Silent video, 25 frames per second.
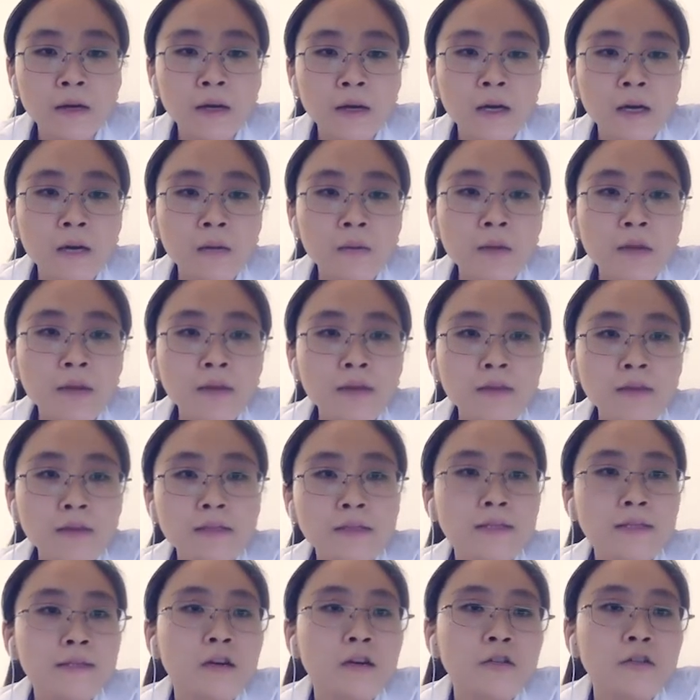And this
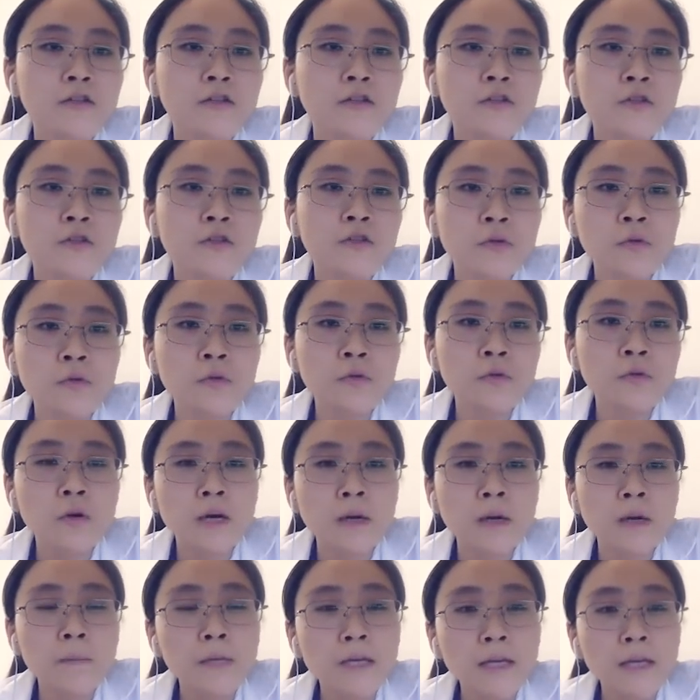is thought to
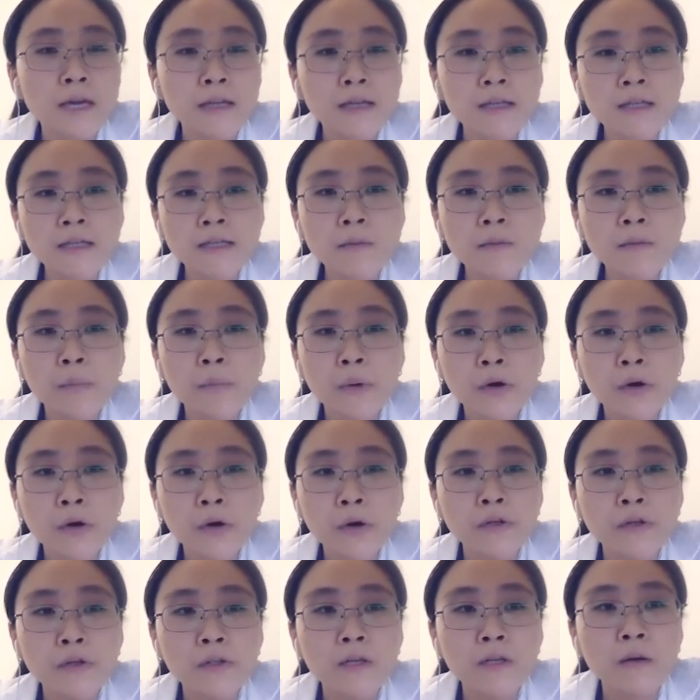be, at least in
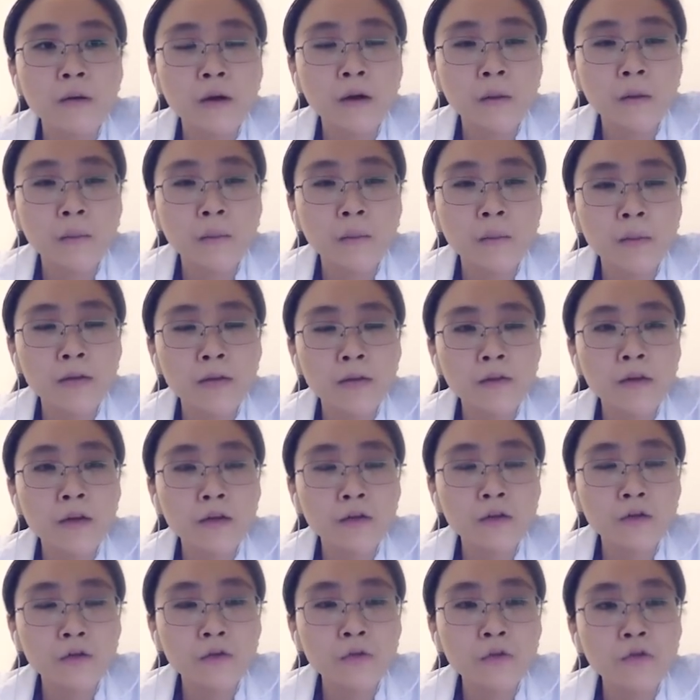part,
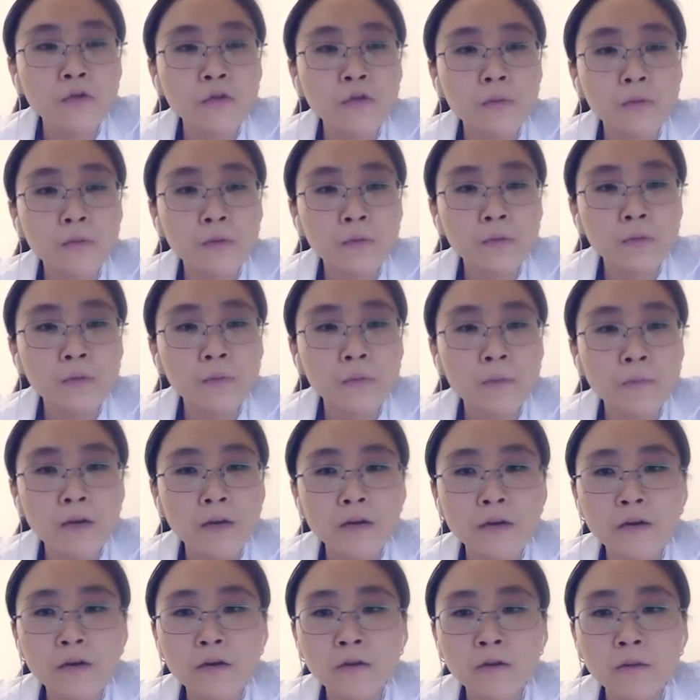due to the blood-brain
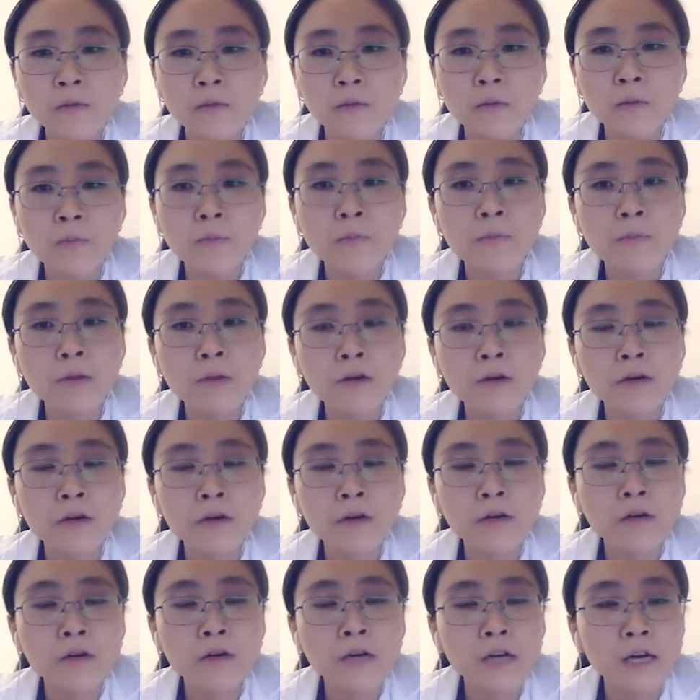barrier. The blood-brain
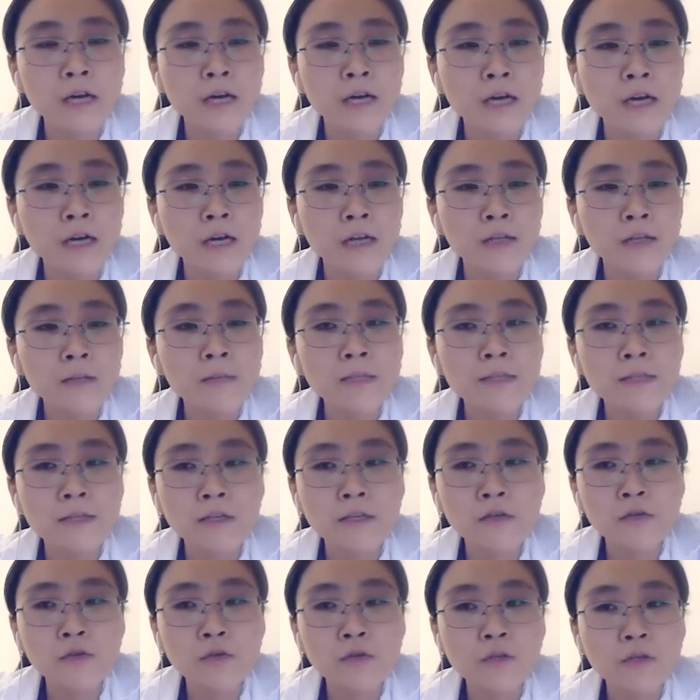barrier limits the
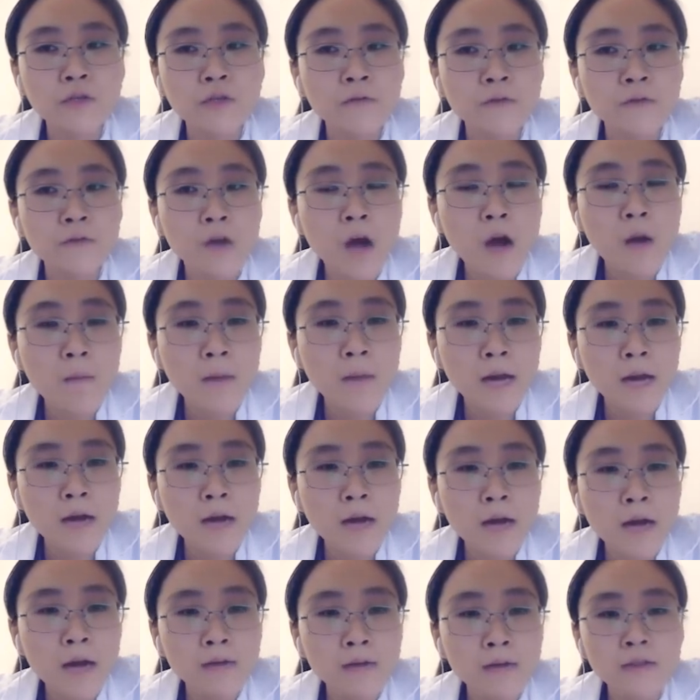entries of
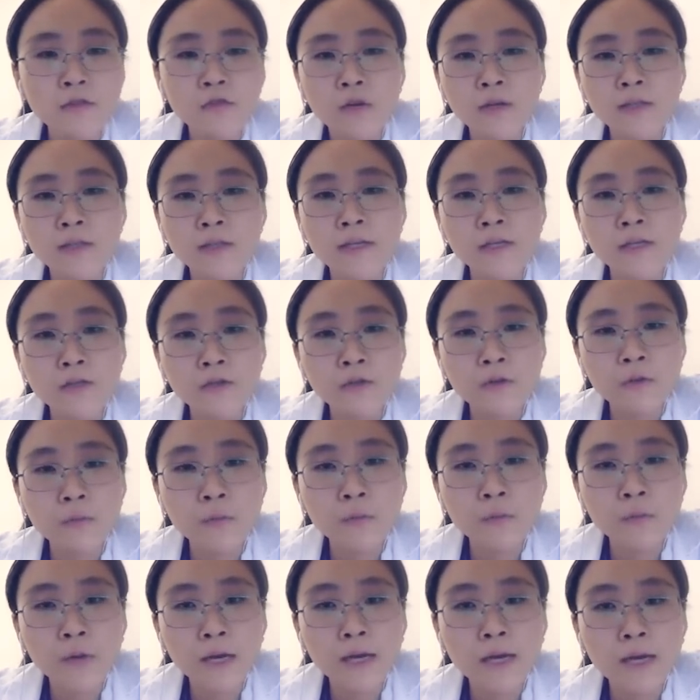compounds and drugs into the
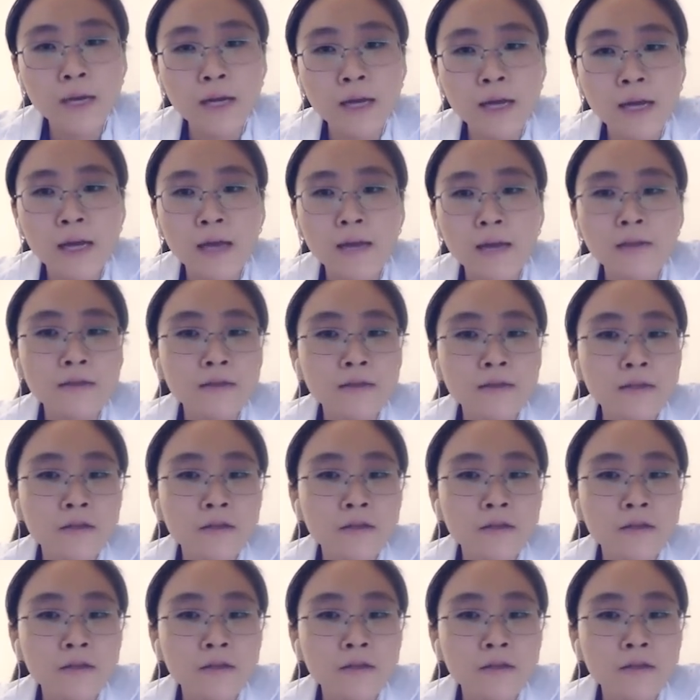brain, and this is